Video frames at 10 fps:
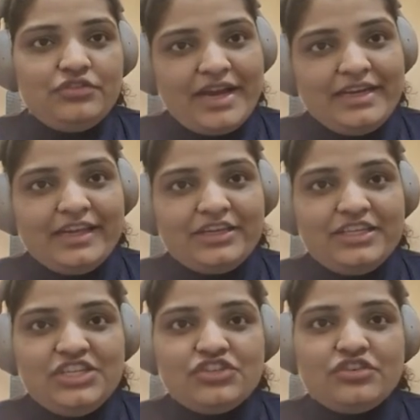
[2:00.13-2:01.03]
write like a
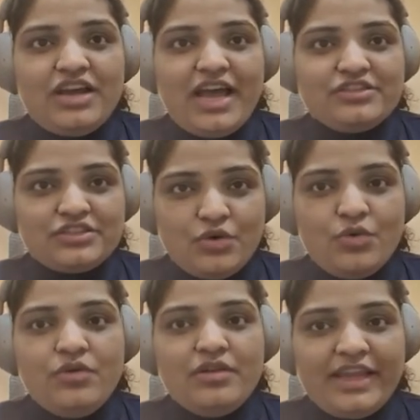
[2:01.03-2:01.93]
teacher, and
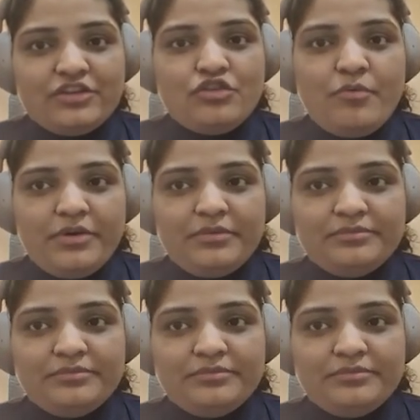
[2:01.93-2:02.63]
score like a topper.